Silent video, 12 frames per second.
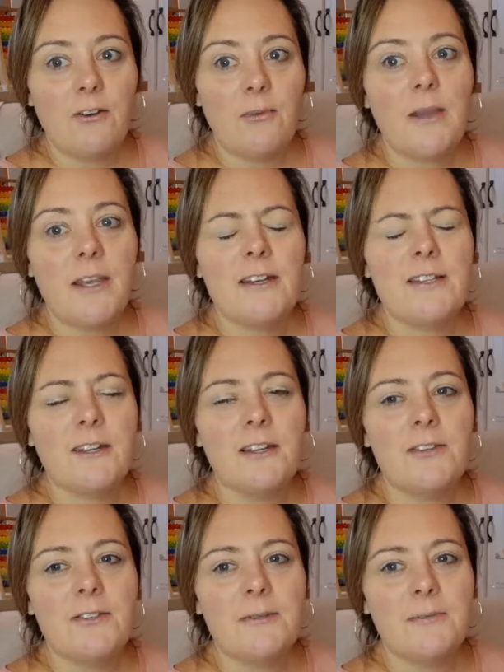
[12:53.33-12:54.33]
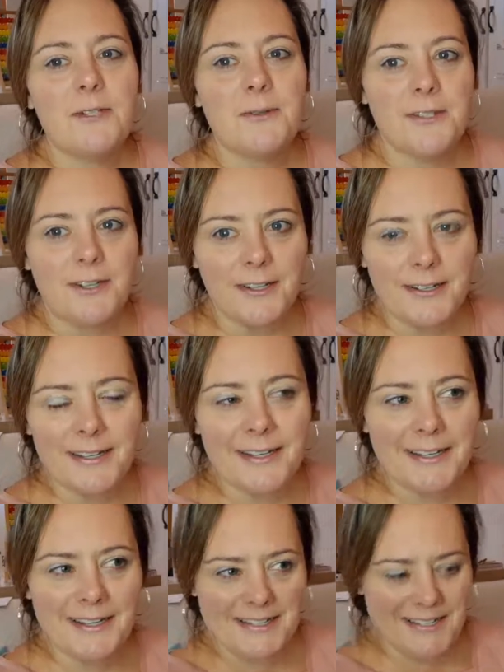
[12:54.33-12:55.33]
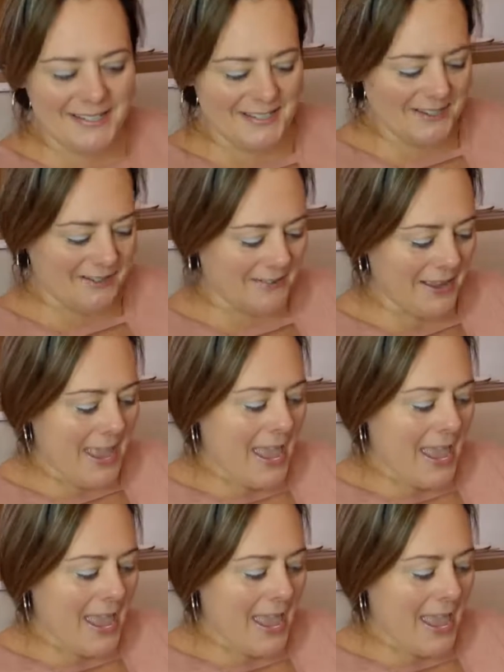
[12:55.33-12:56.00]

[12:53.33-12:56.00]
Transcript: Oh my goodness, all you seem to do is cook. So,